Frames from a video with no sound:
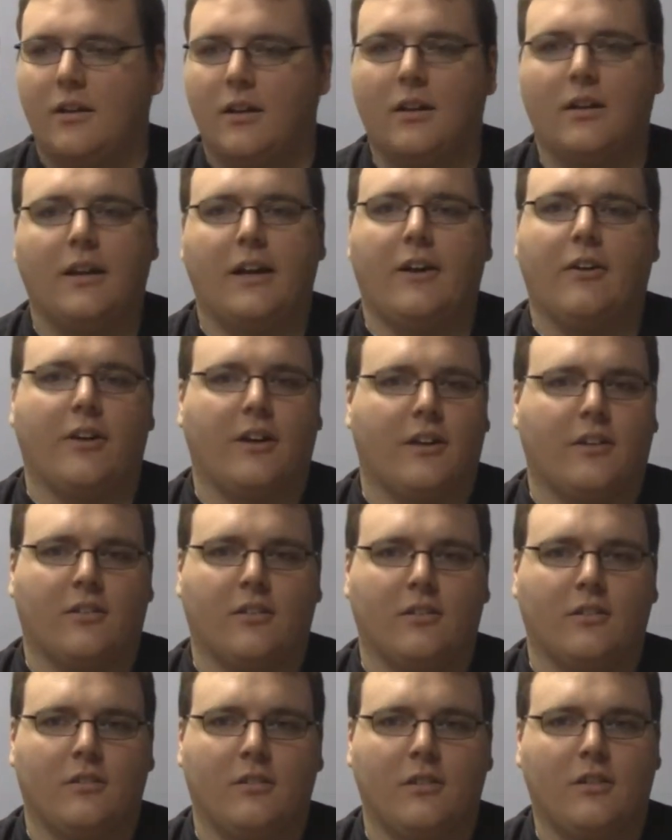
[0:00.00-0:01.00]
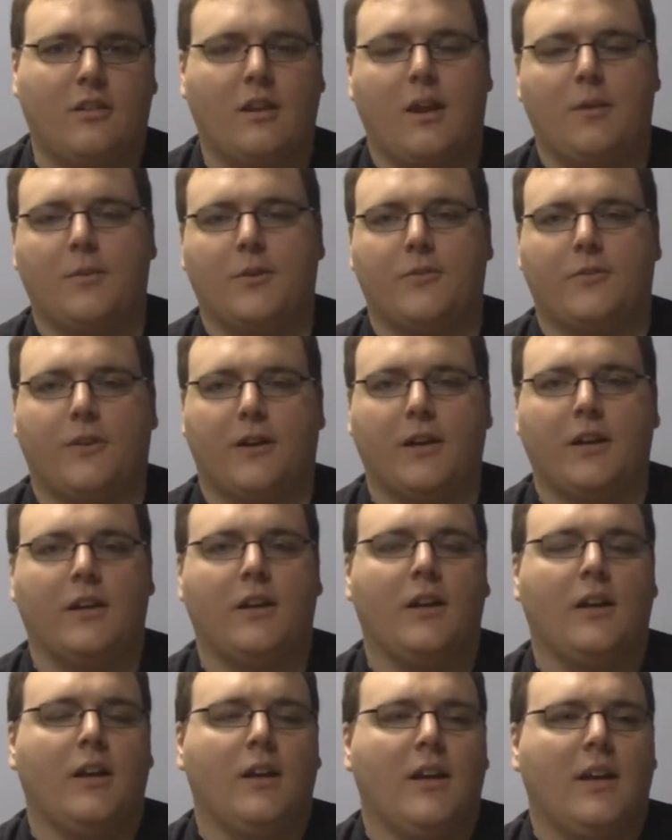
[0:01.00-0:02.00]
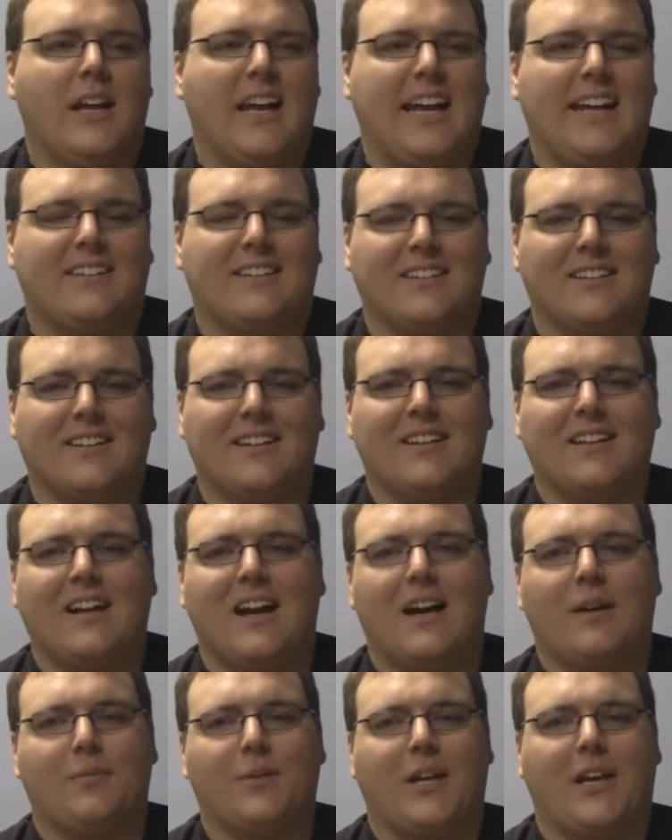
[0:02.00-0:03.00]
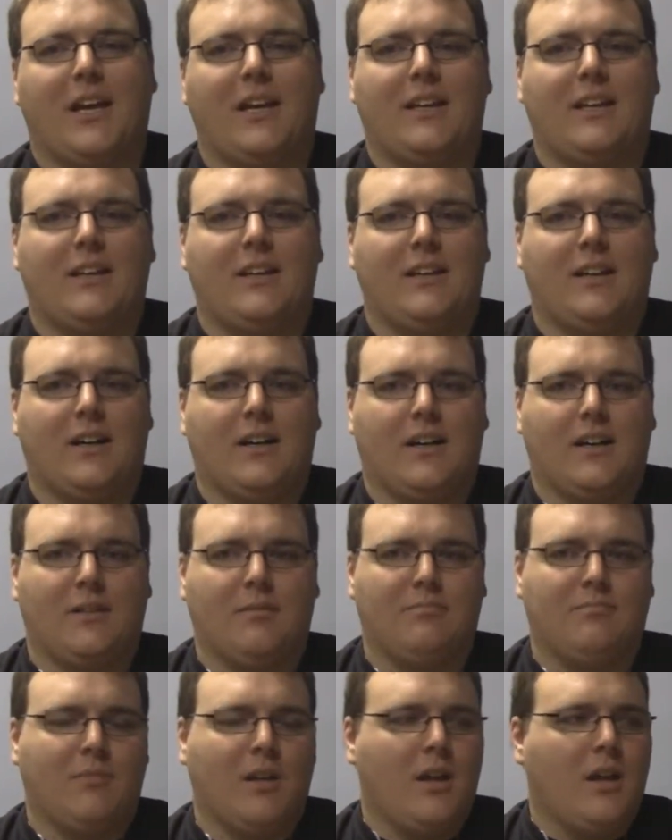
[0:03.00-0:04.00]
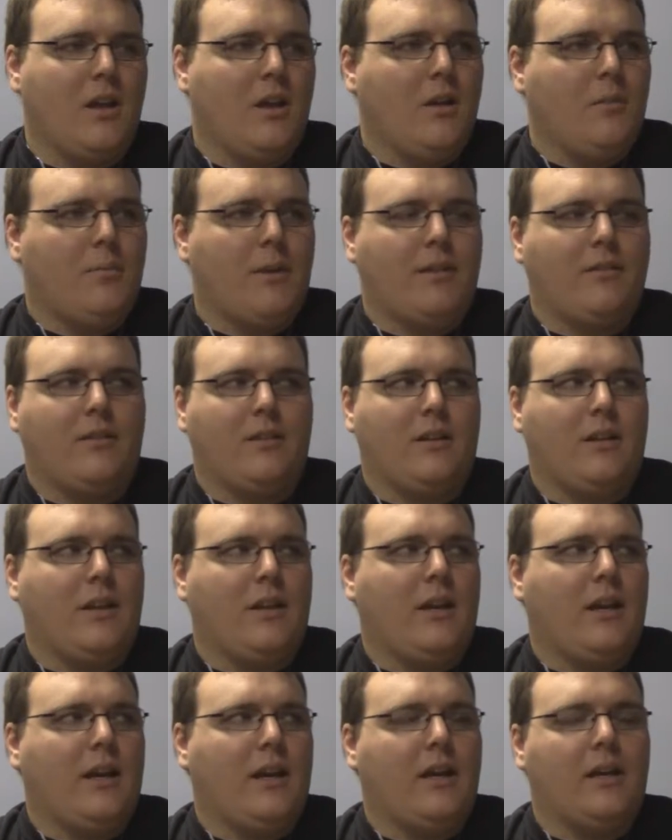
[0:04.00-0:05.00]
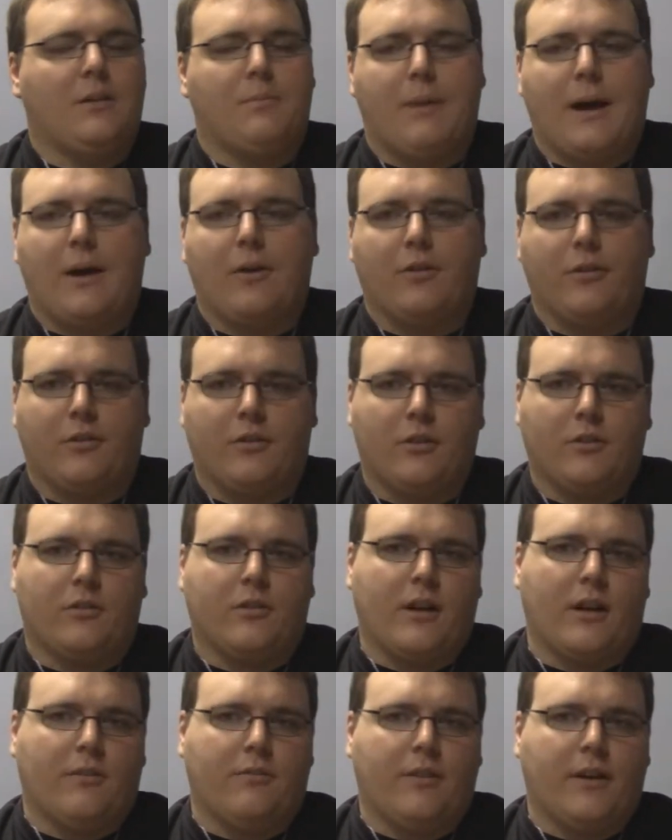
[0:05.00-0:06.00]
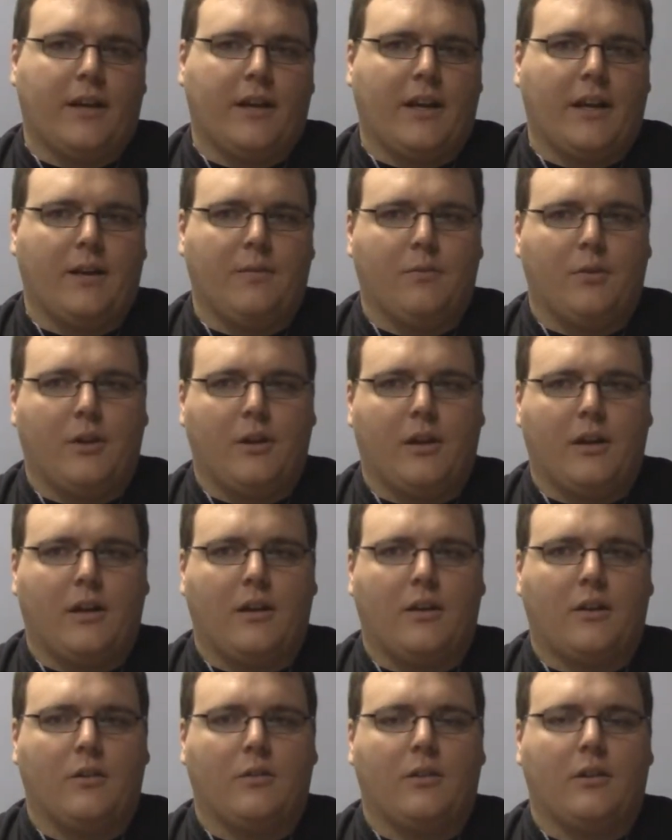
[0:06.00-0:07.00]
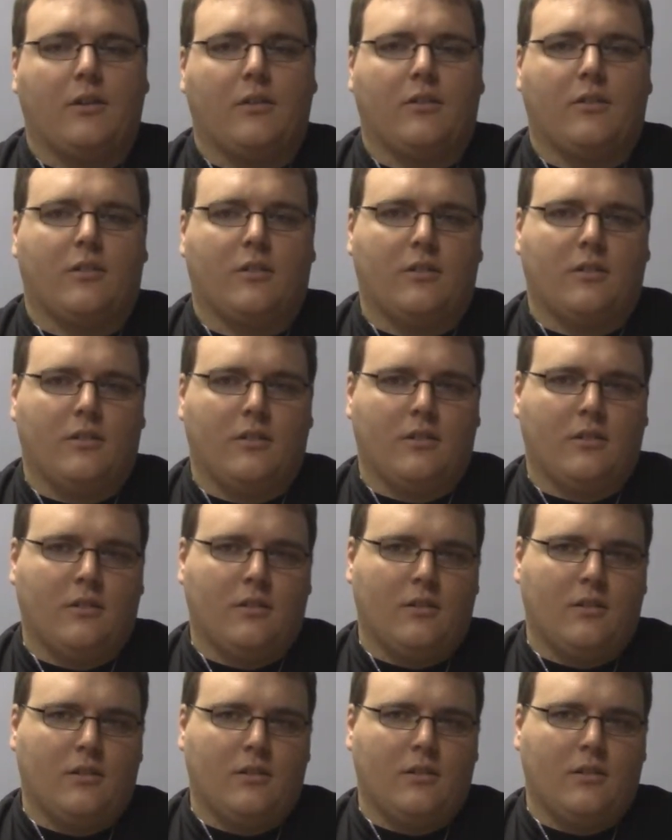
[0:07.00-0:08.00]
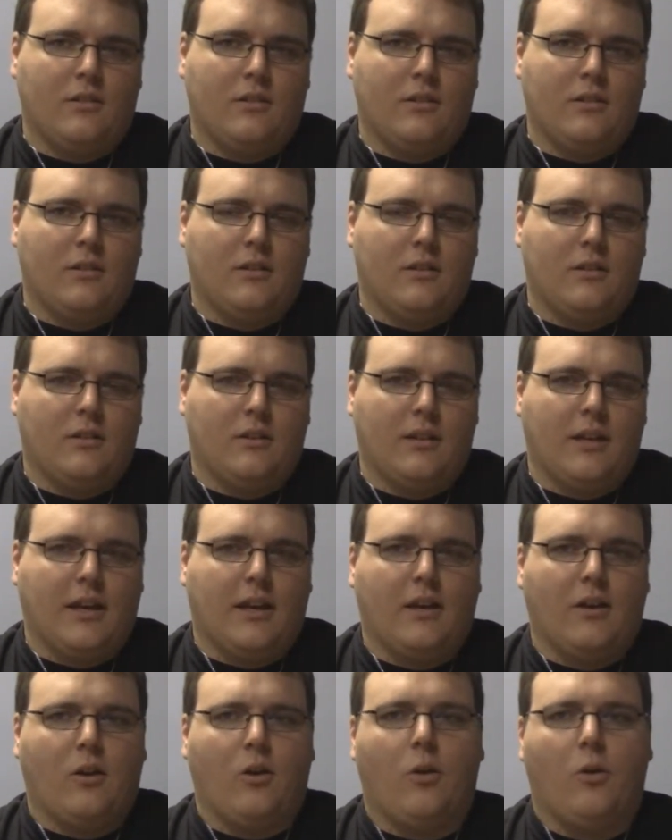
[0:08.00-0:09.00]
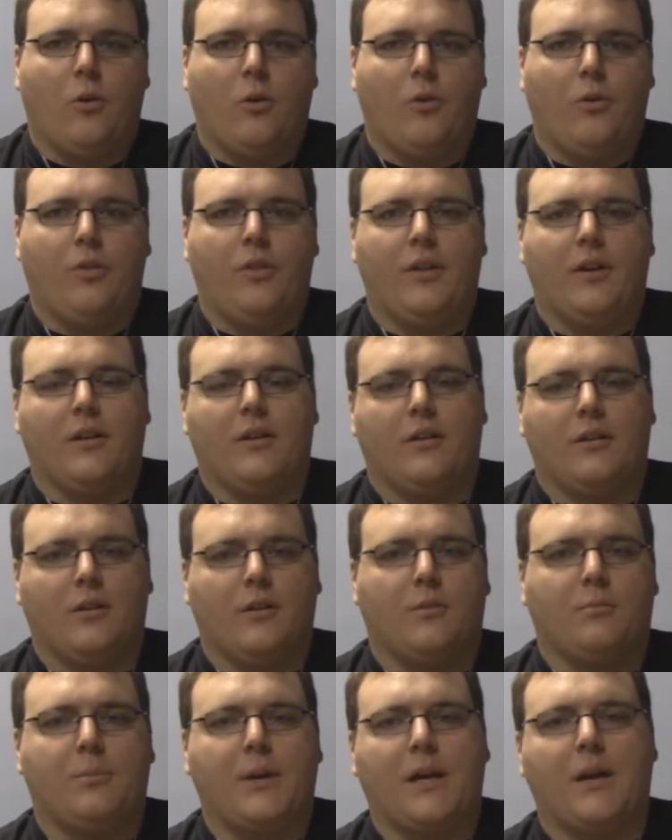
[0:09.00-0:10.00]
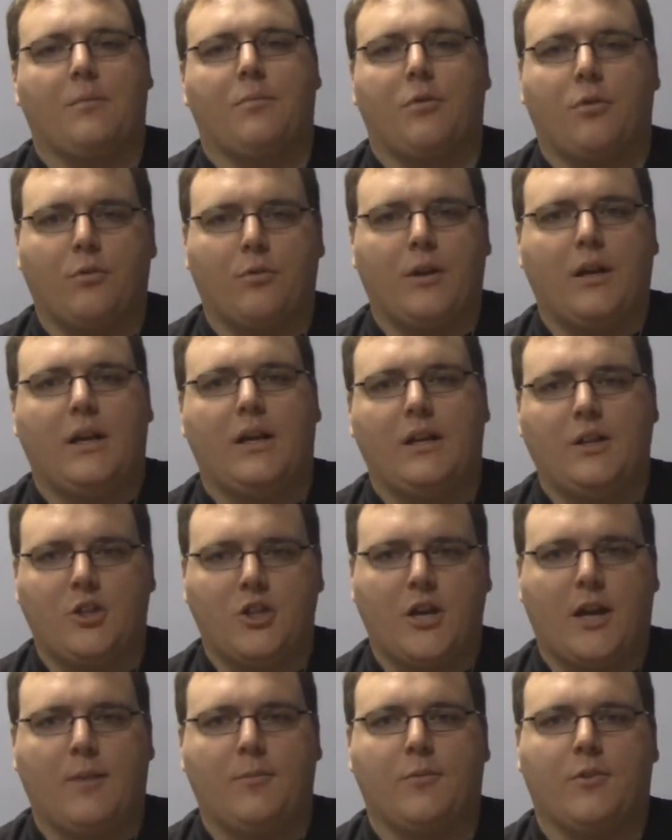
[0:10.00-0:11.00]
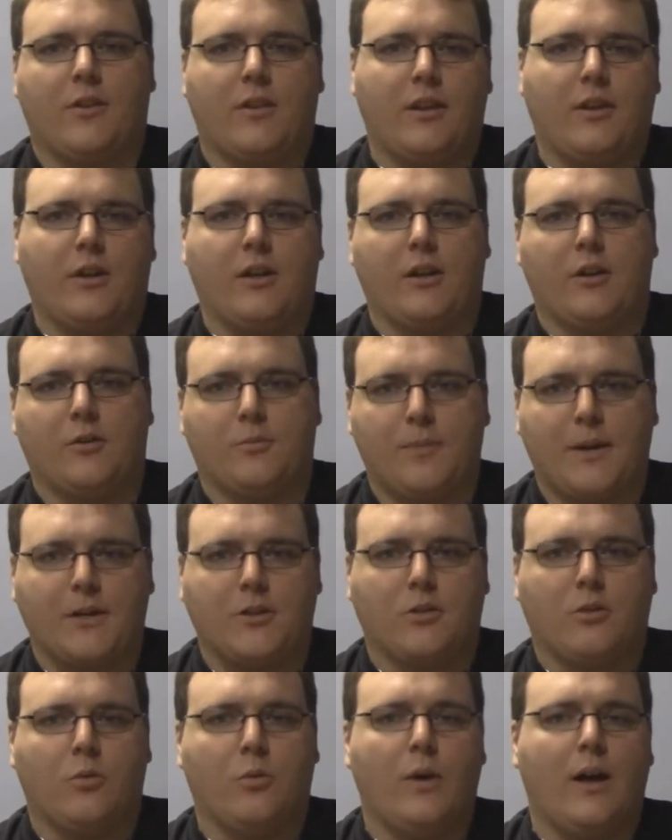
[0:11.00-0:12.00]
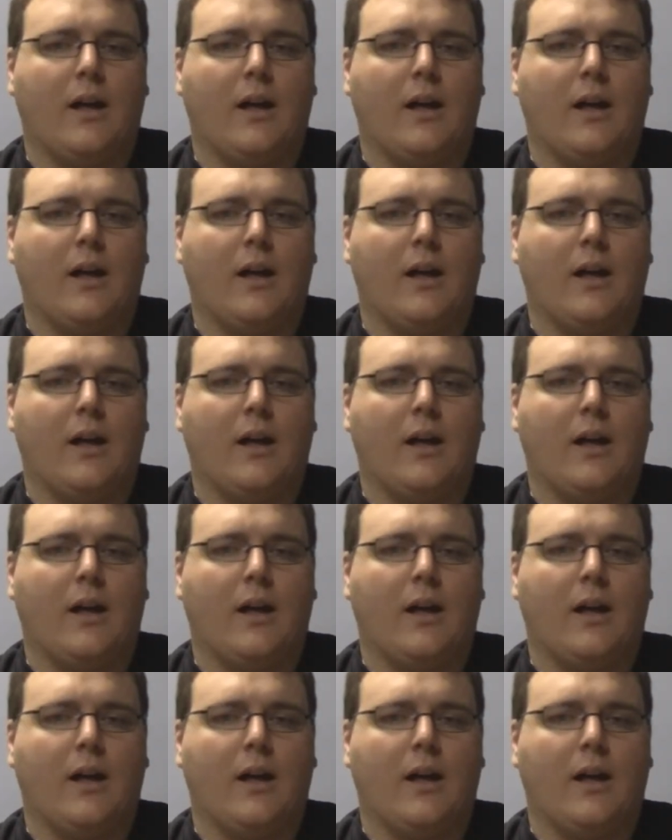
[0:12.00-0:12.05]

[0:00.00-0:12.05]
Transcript: Hilarious. This game is fun. It's a little complicated. Basically, in a Power Stone style fighting game, what you got to do is like pick up 3 gems and then you get your special.